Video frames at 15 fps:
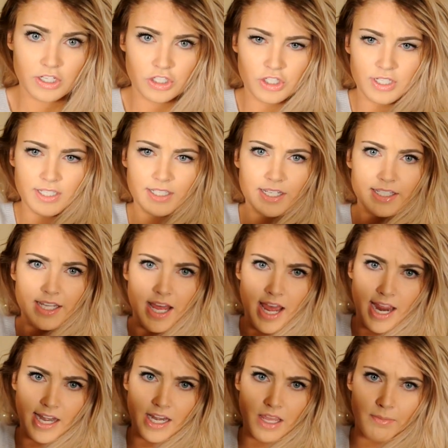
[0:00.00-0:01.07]
Just a
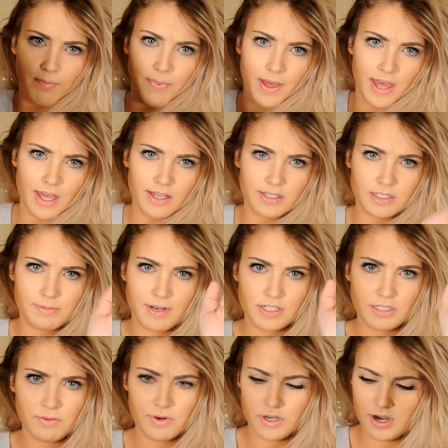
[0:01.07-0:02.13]
tiny bit,
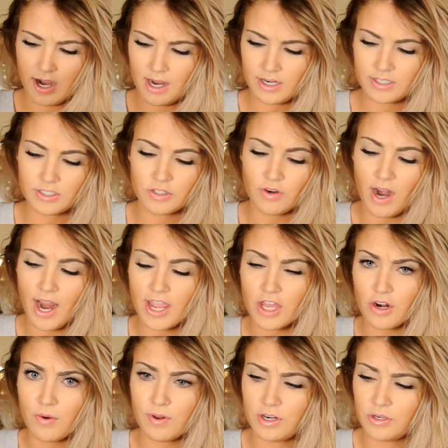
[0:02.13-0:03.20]
especially when your hair is dry.
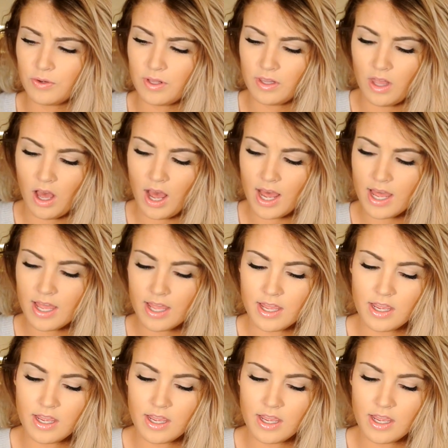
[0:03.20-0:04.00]
You don't want to do a lot.